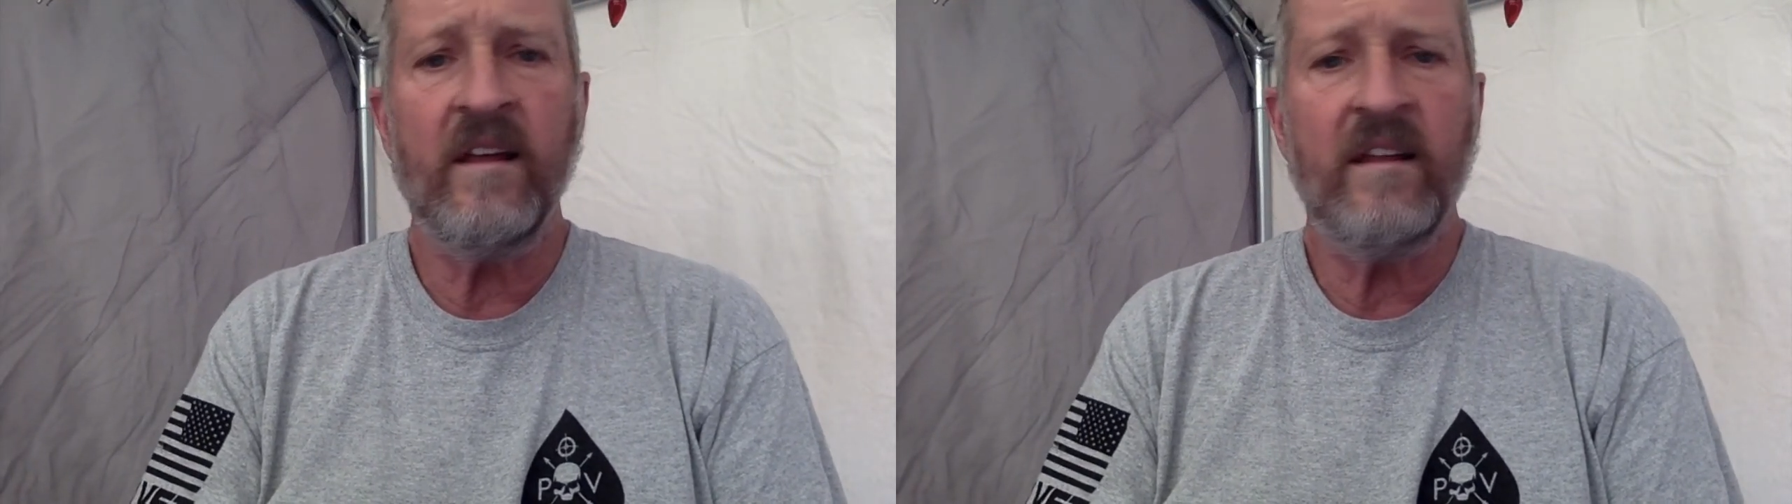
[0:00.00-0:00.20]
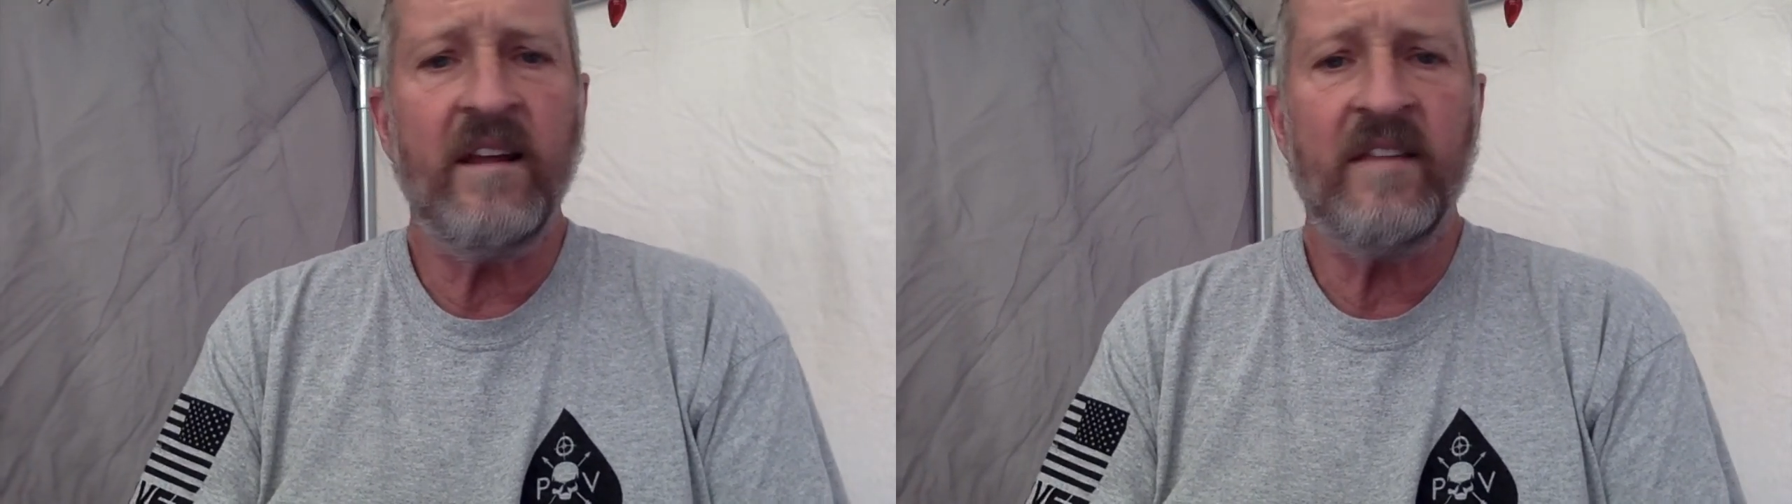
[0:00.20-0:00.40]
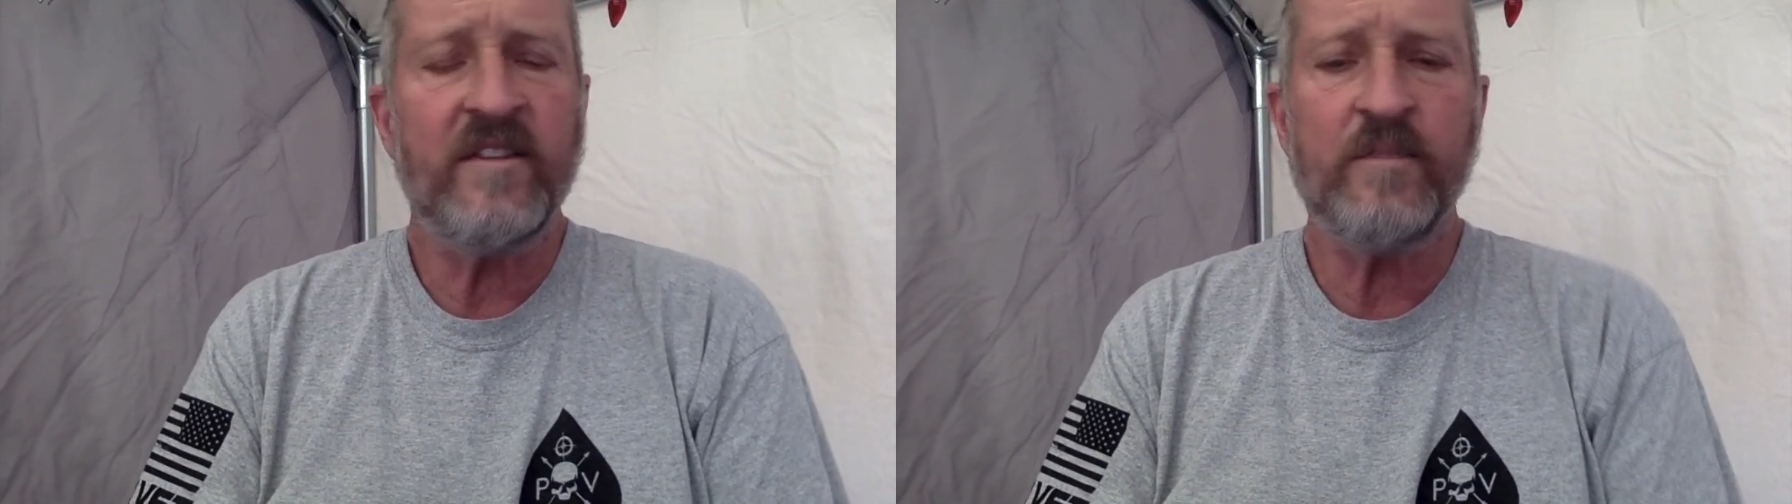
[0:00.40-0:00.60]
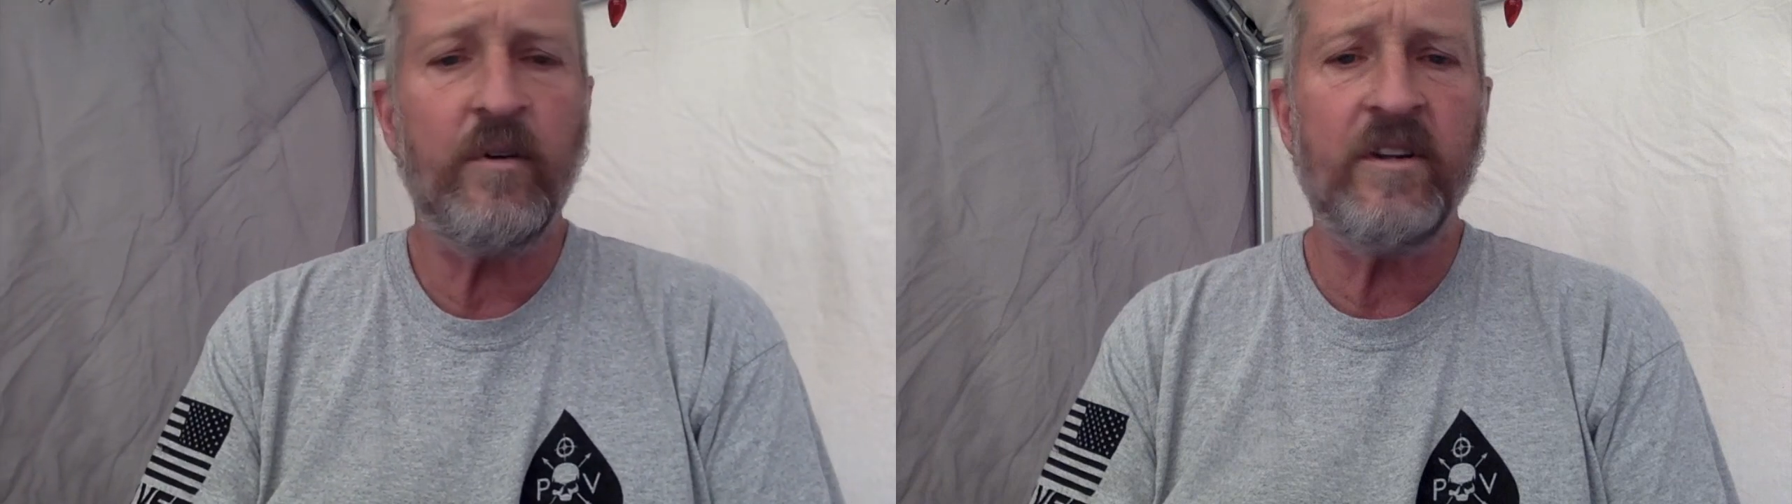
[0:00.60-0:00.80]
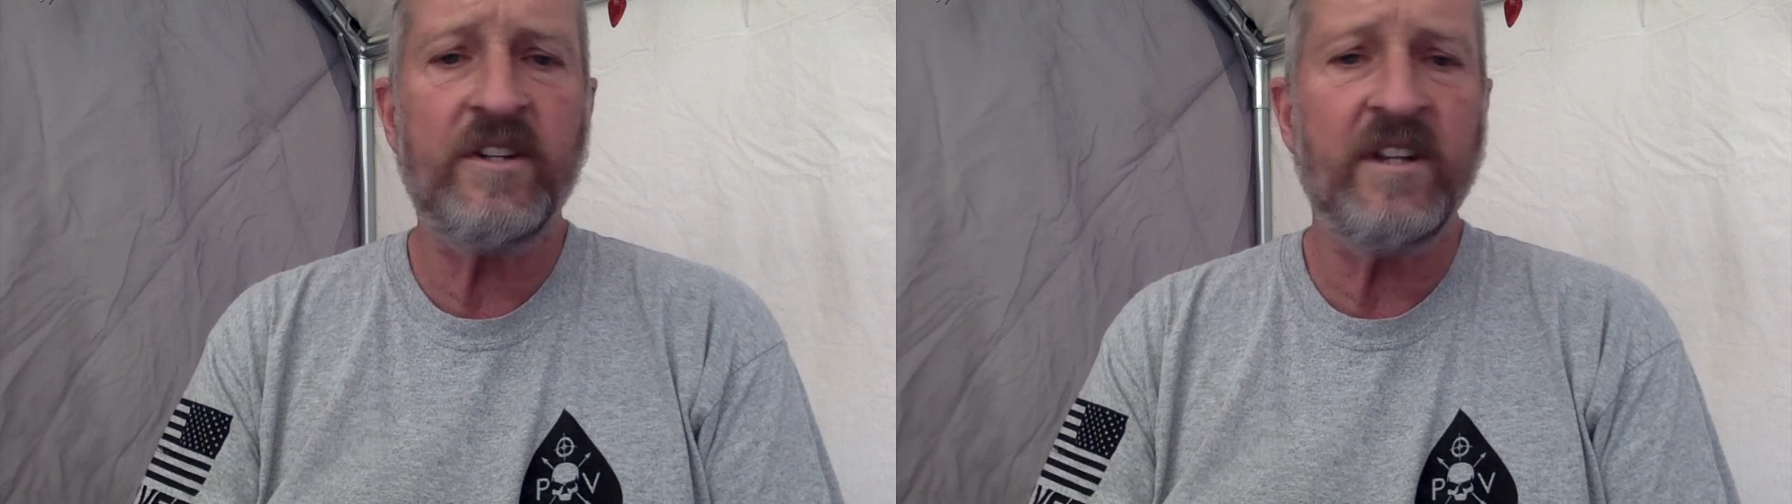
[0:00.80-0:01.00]
At this
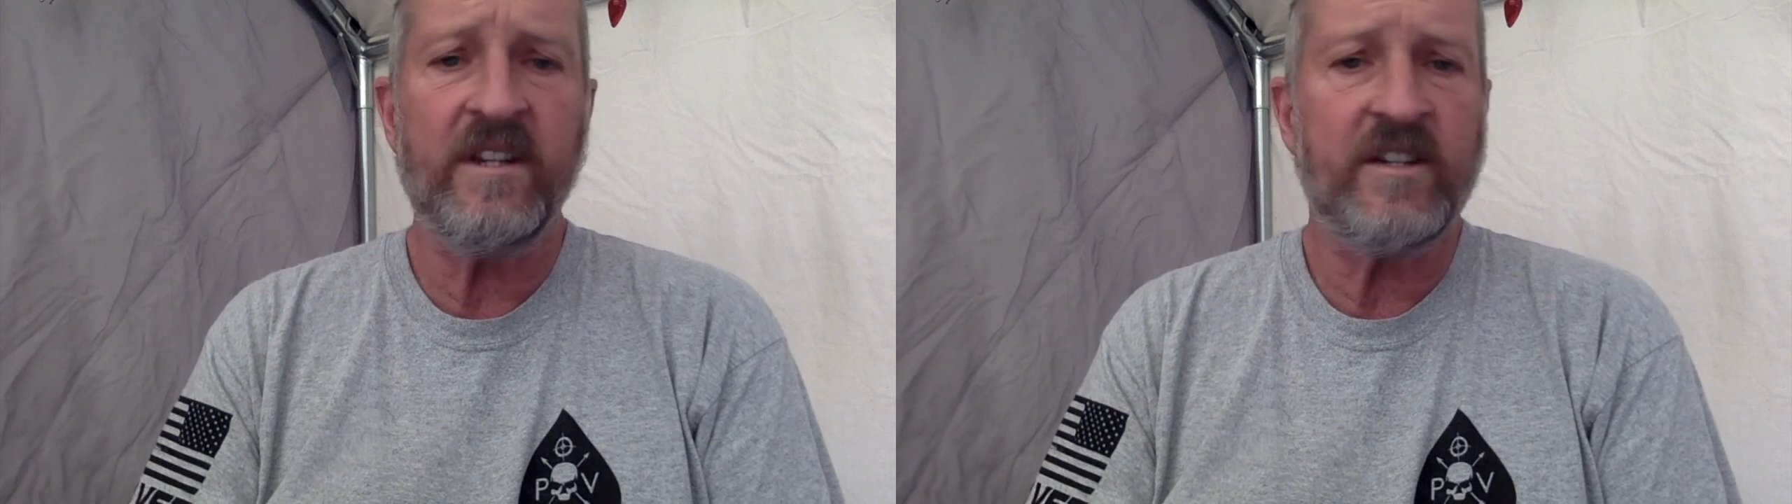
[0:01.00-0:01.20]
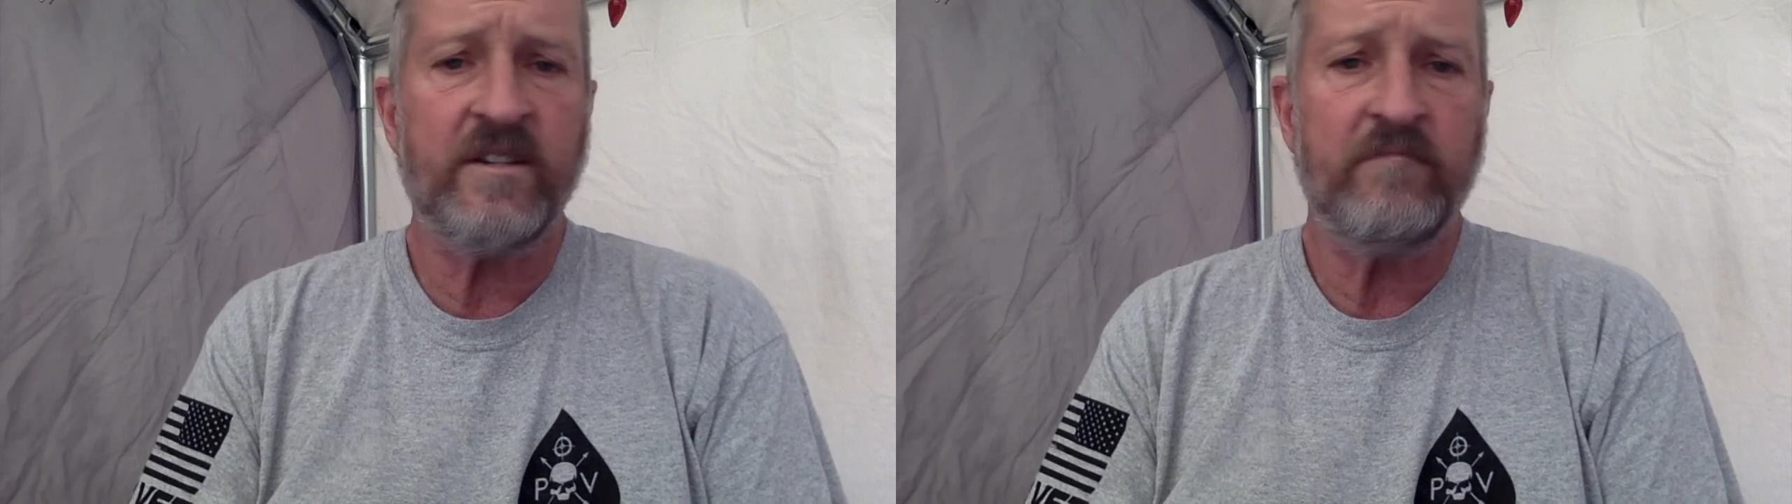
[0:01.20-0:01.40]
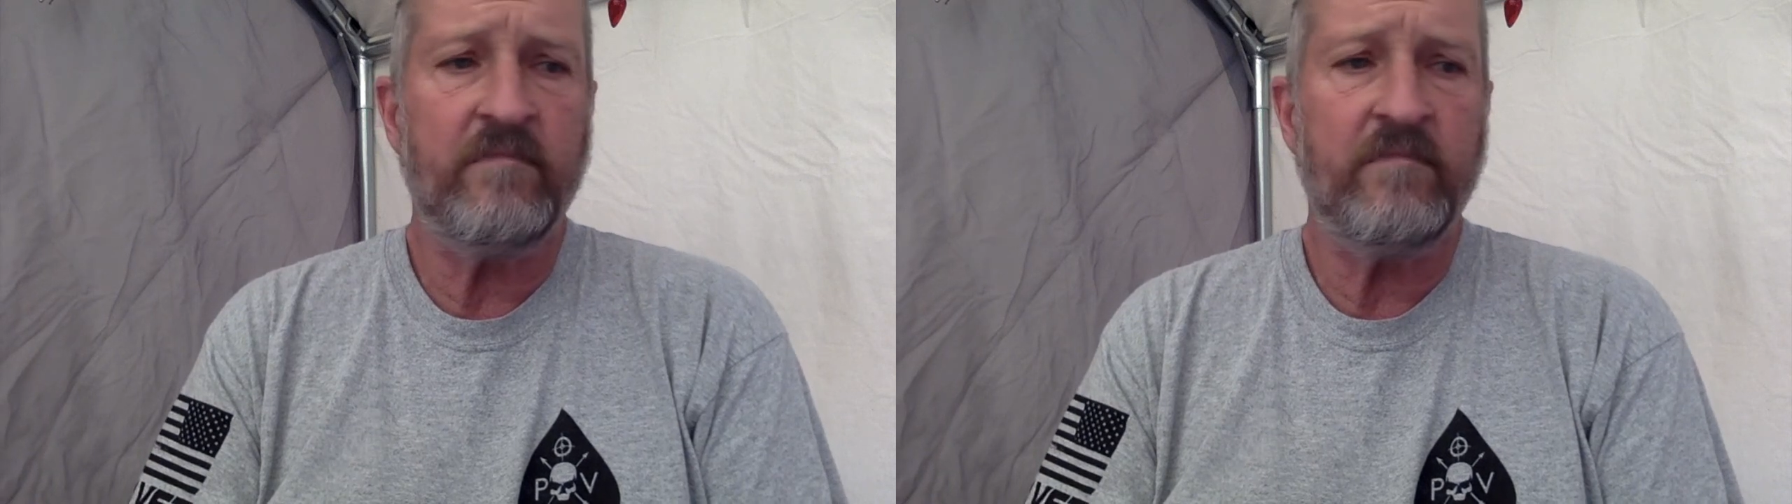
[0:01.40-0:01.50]
point, it's